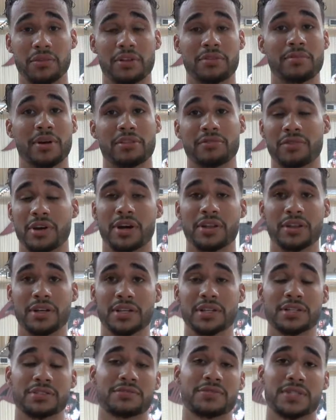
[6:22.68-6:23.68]
with my father
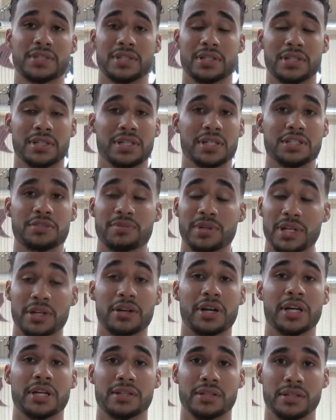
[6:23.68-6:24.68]
in this facility. It's been
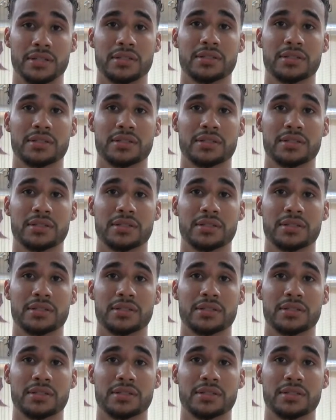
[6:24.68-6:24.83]
great.